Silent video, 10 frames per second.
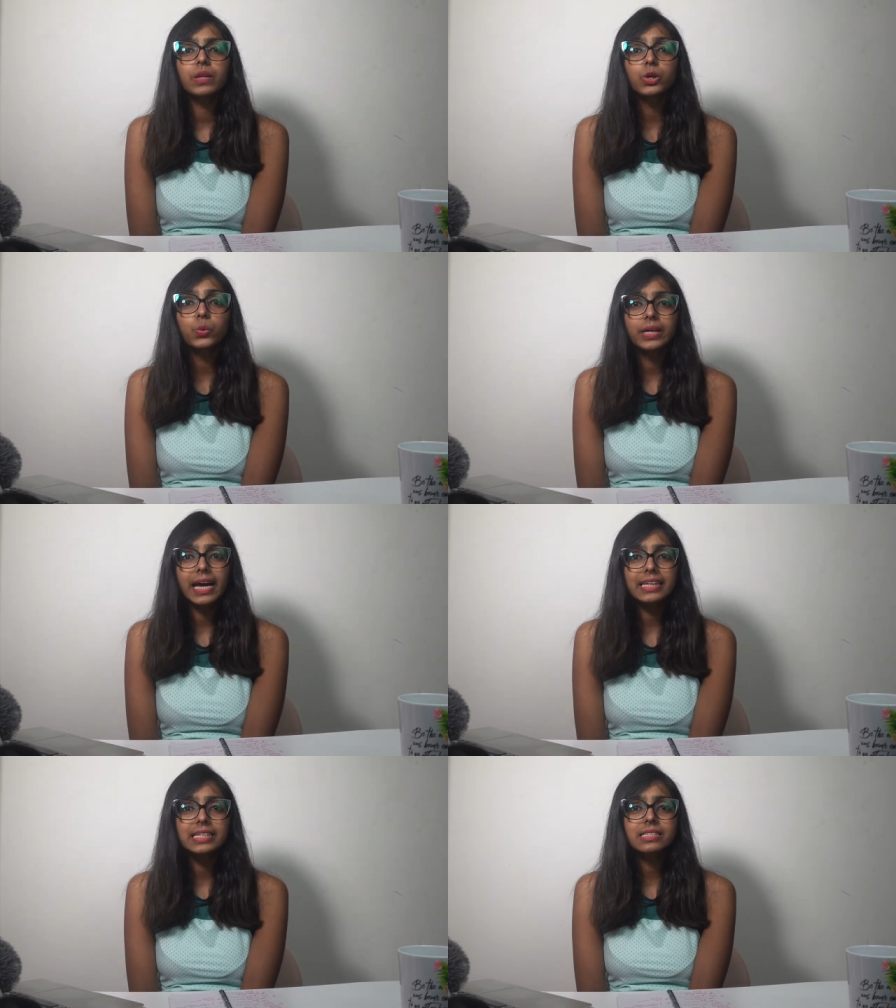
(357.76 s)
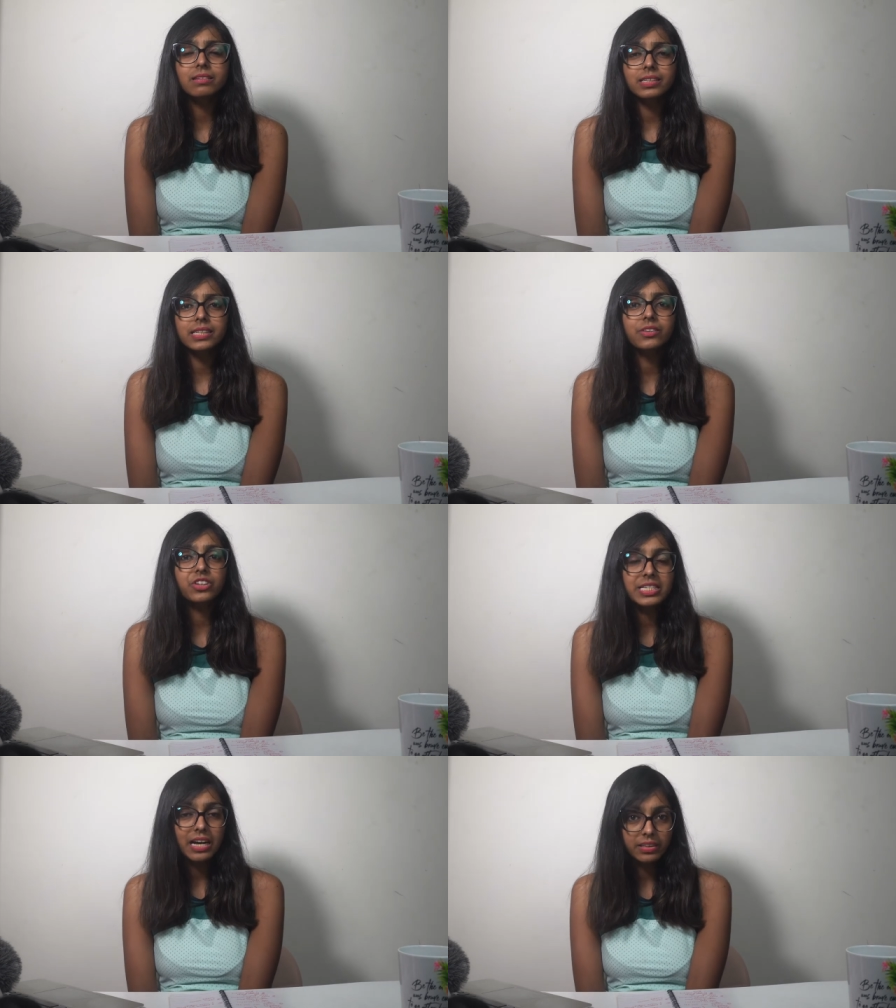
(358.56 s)
to get certain
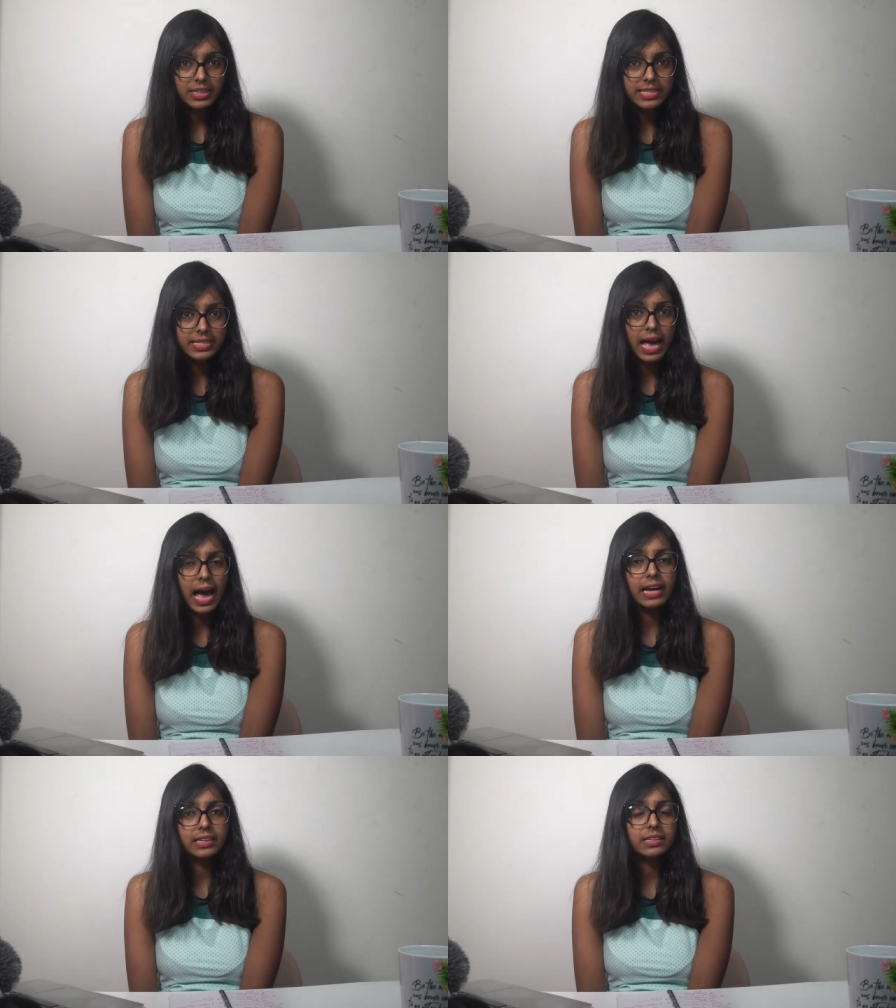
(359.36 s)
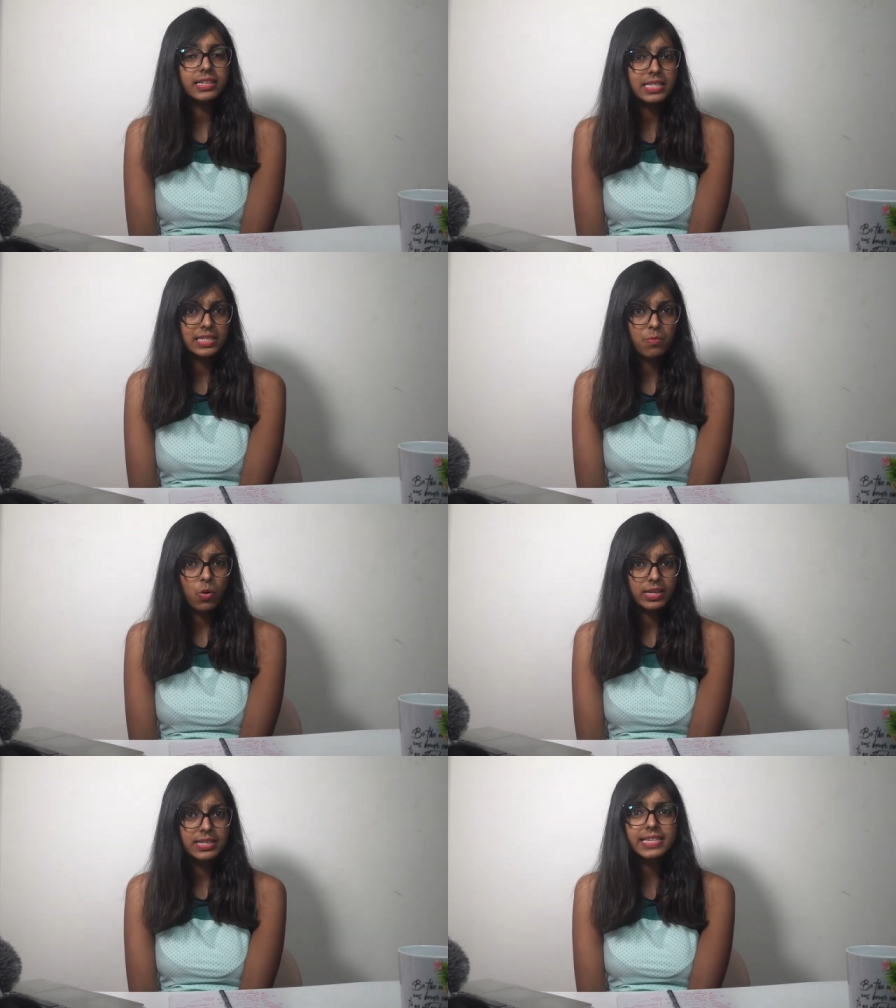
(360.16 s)
results and the
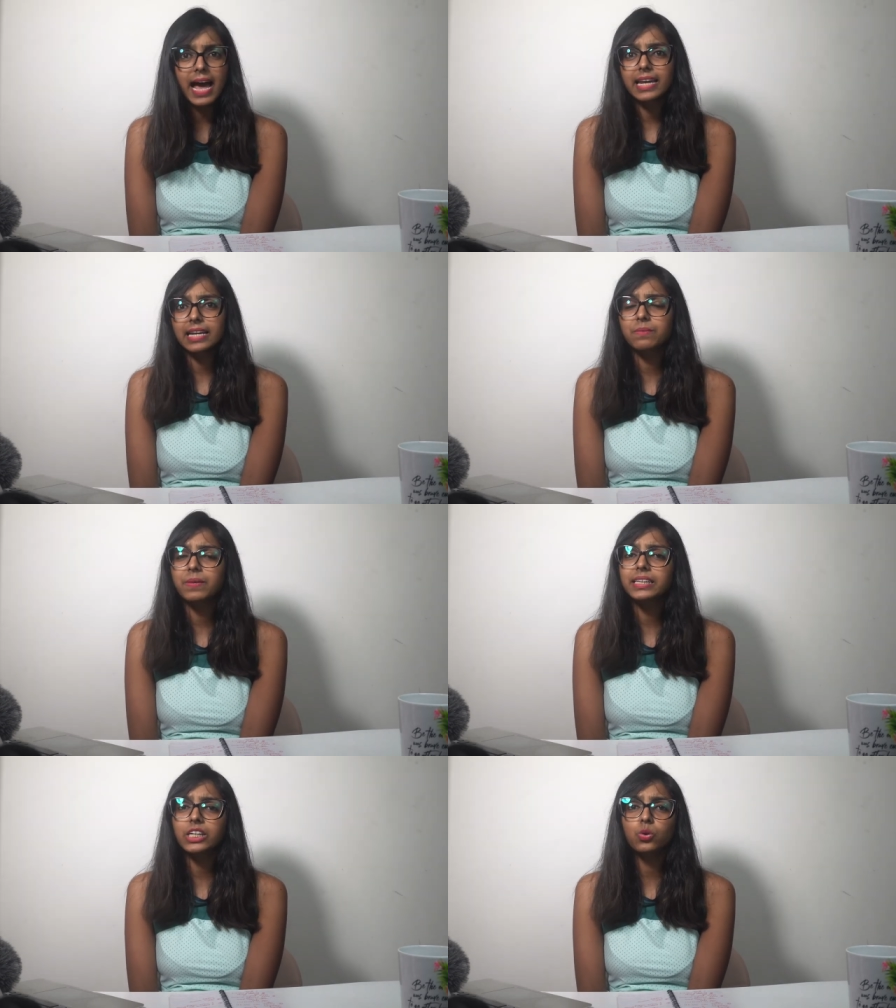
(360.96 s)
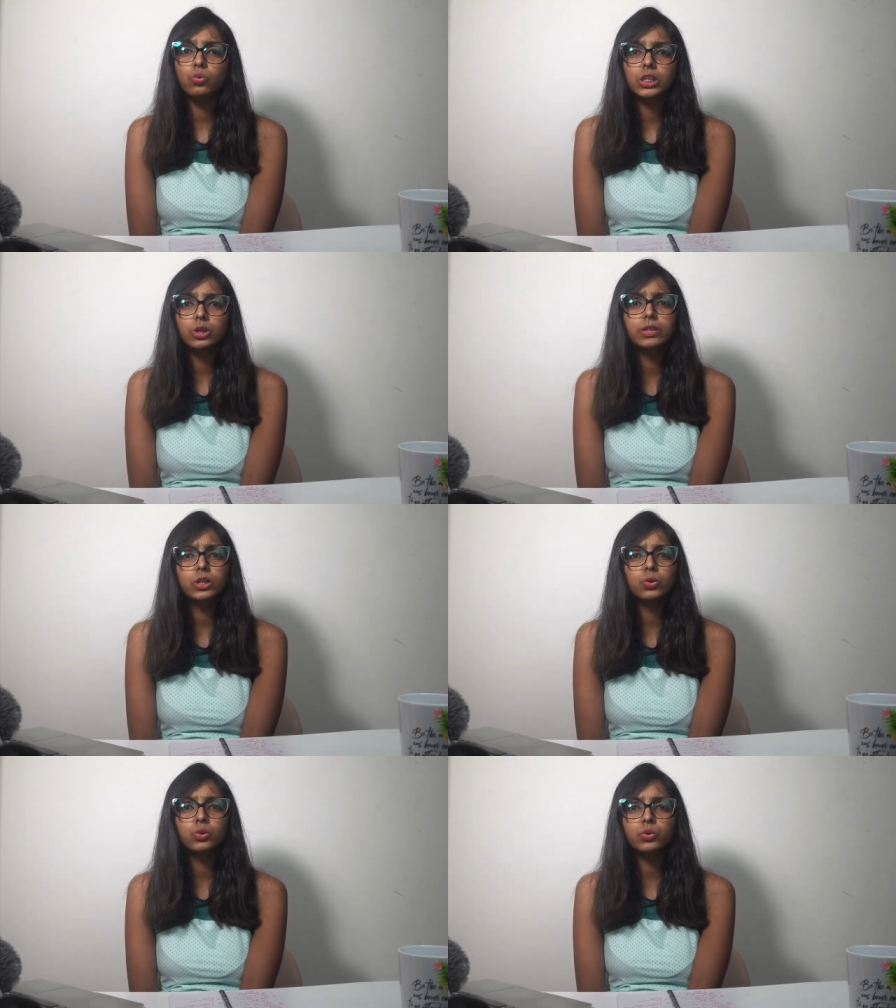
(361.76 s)
testimonials, I recommend that you work with
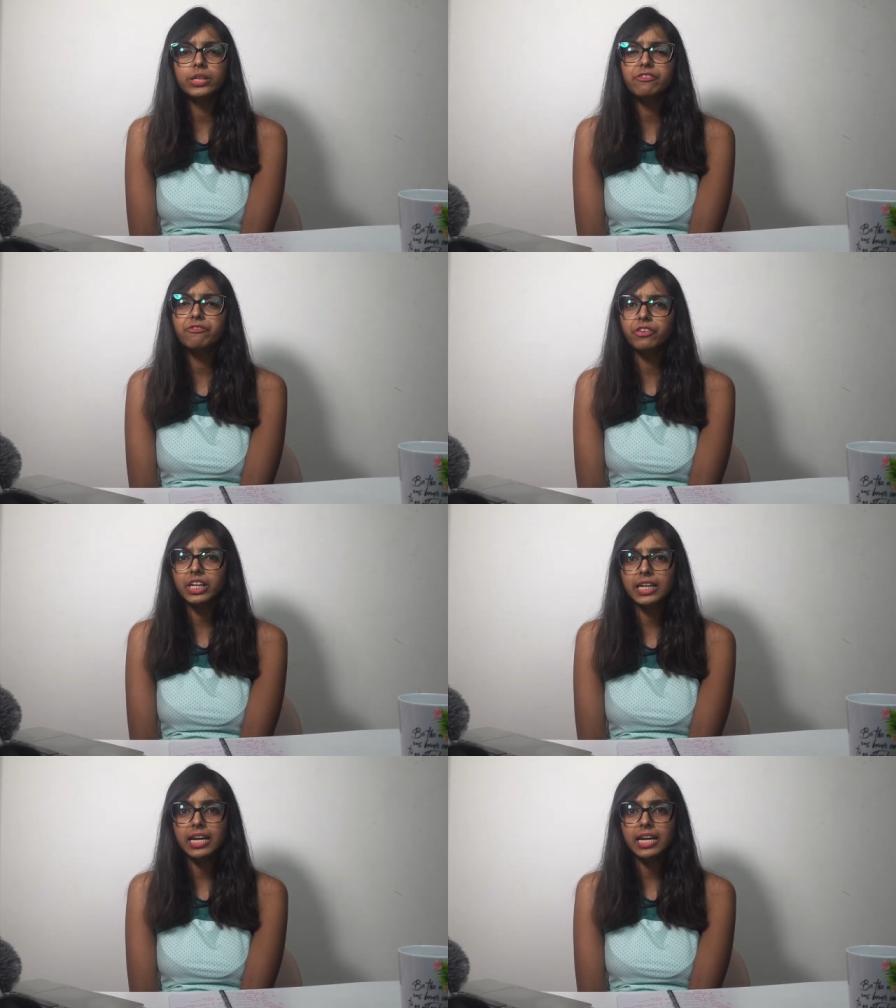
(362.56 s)
two to three free